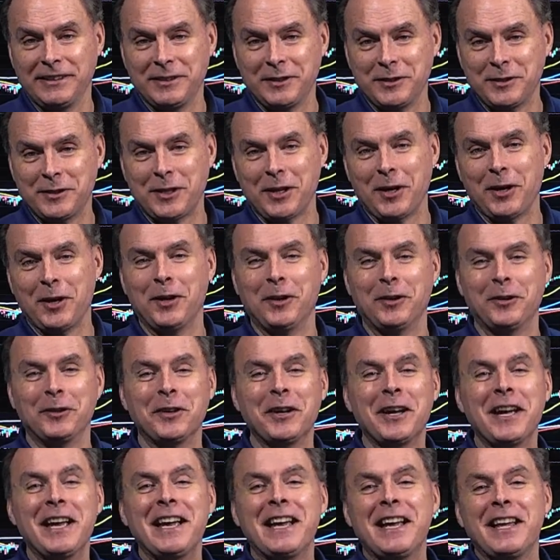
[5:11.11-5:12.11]

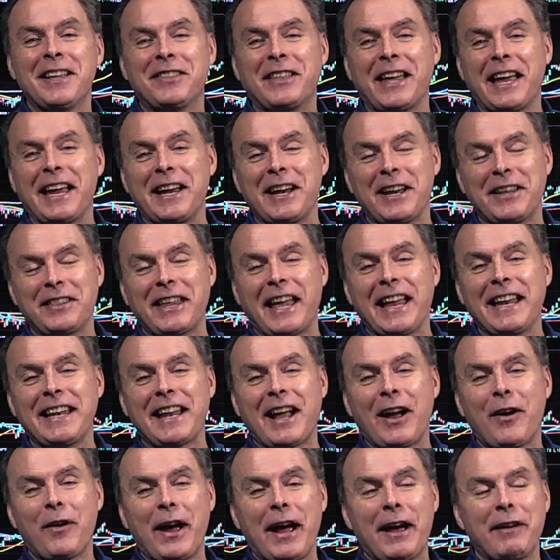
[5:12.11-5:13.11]
So they
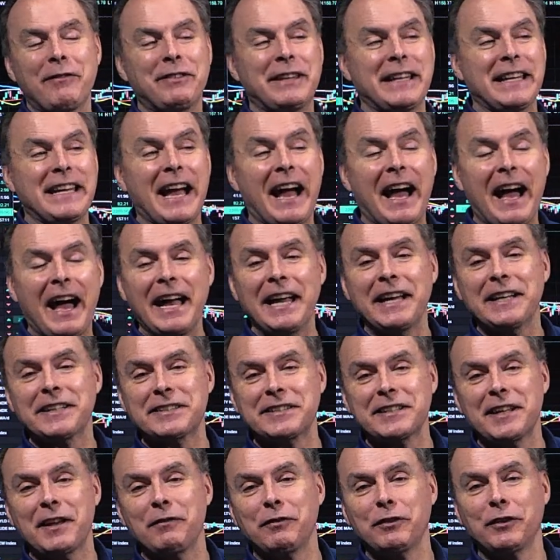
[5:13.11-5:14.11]
now have the
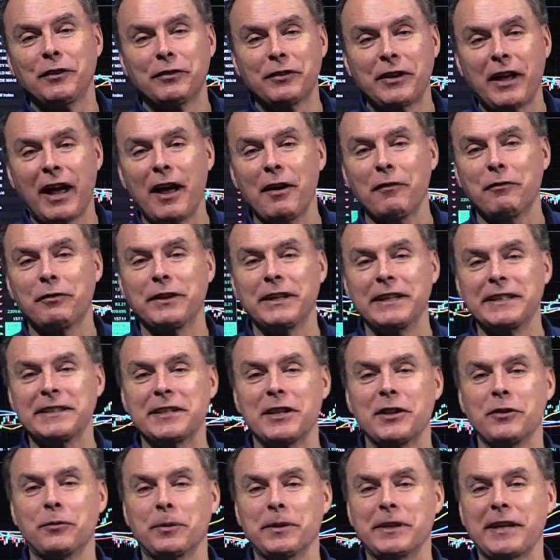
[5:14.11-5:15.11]
highest level of
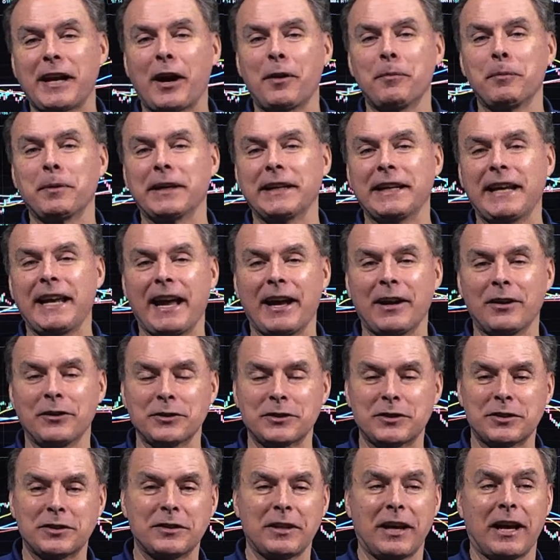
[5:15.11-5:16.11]
confidence in the retirement
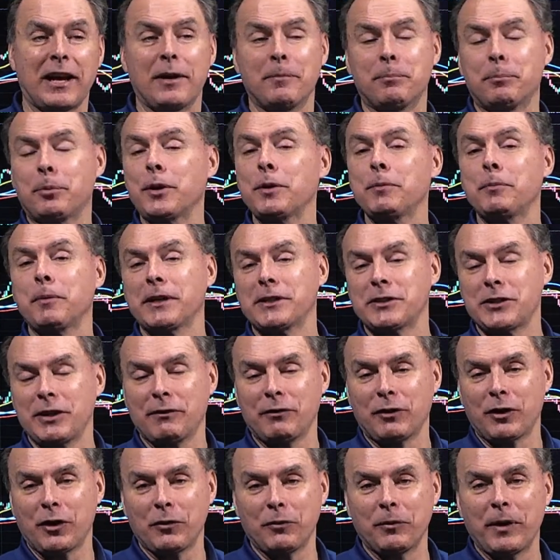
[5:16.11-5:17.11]
accounts pretty much
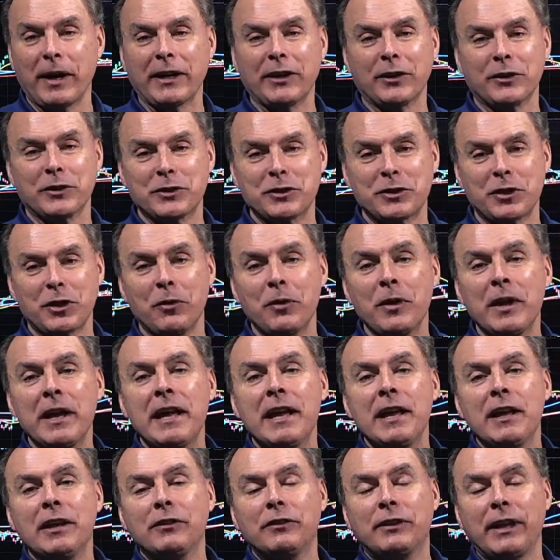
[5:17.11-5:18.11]
ever on record. So
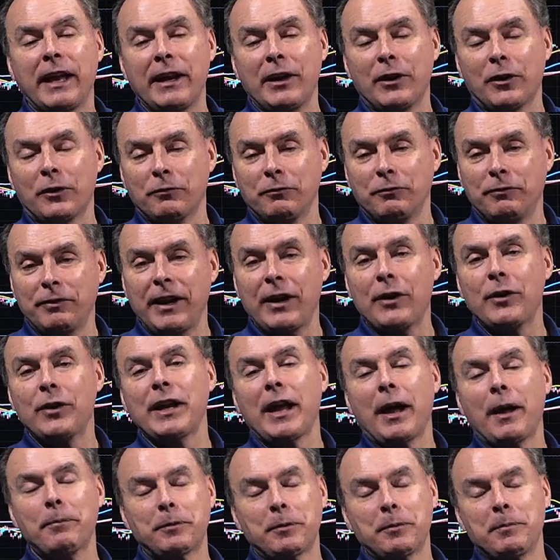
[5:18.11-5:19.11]
they are
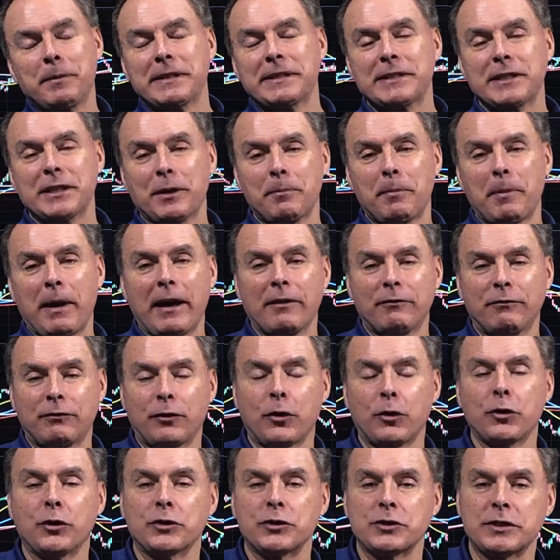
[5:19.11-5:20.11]
very optimistic about
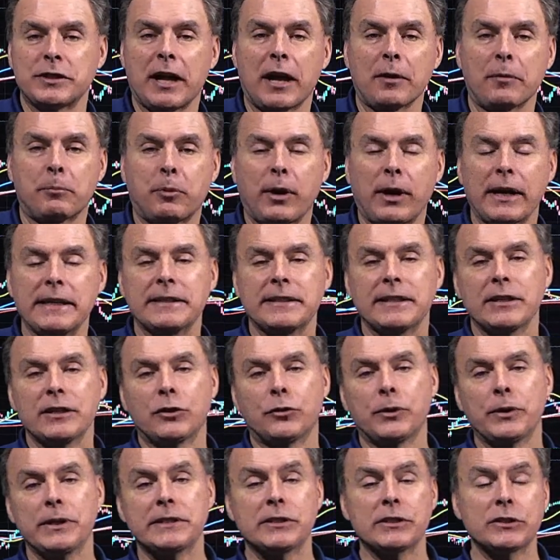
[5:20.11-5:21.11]
further stock price
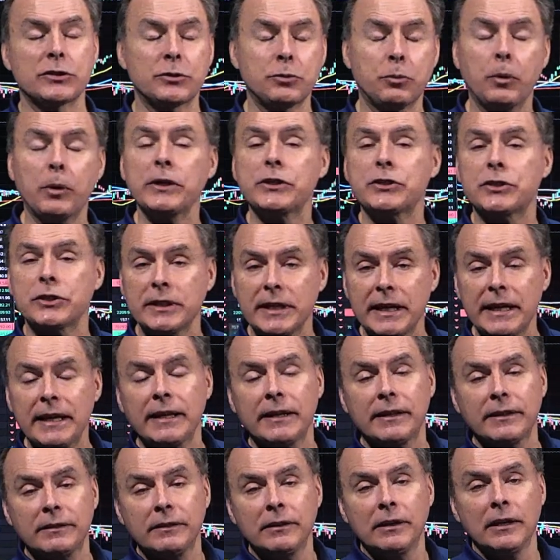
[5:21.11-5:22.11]
increases, which
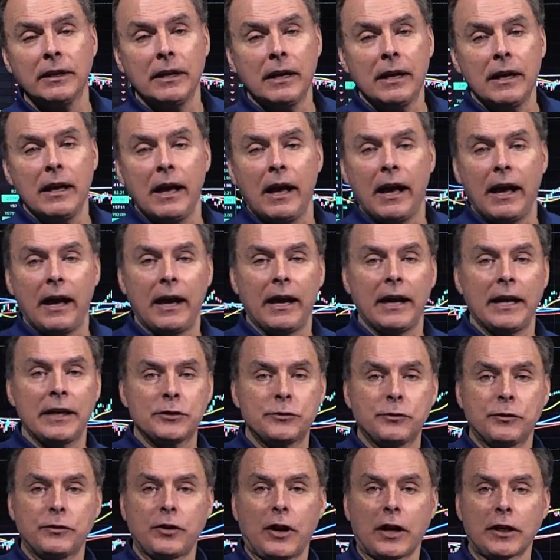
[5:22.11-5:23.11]
again,
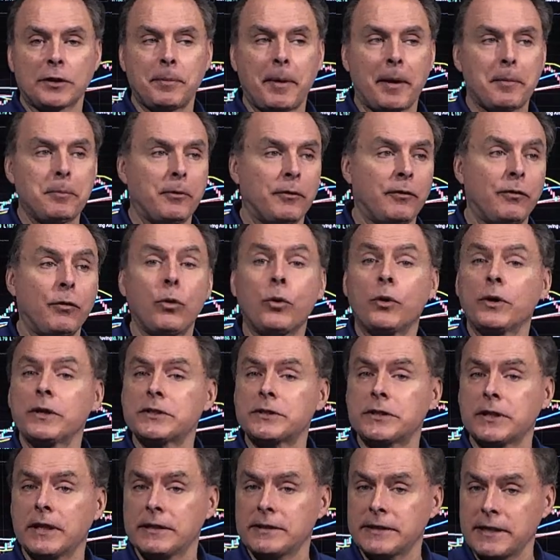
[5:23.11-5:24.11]
as we talked about before,
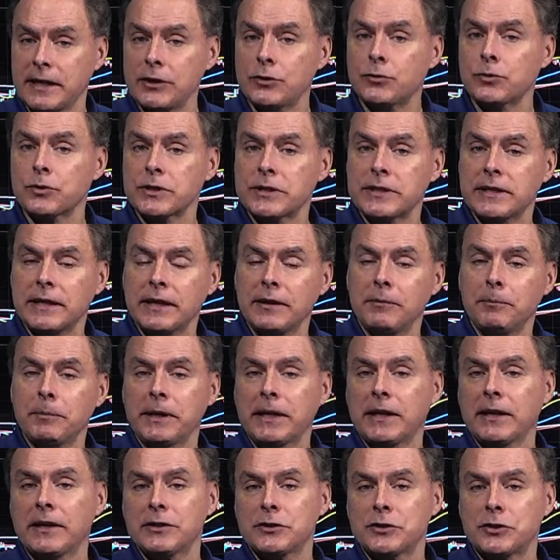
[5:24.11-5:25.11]
is interesting
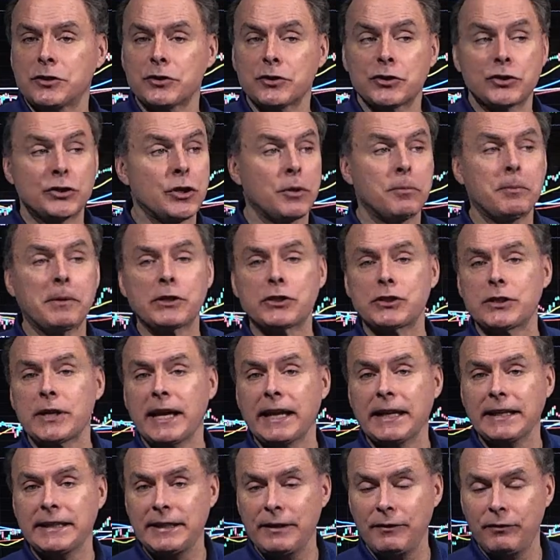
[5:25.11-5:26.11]
because there's so much
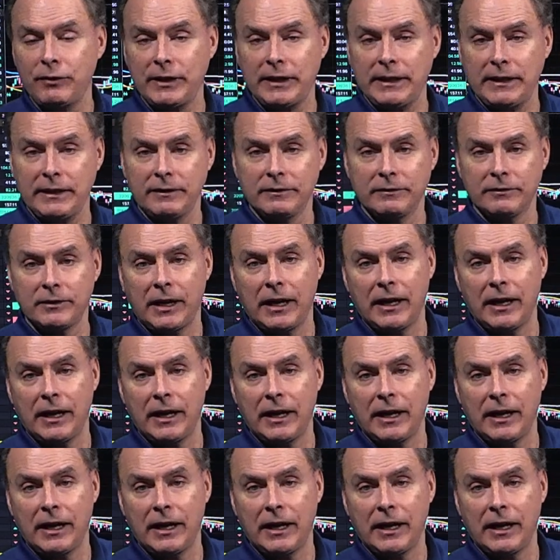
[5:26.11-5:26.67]
negativity,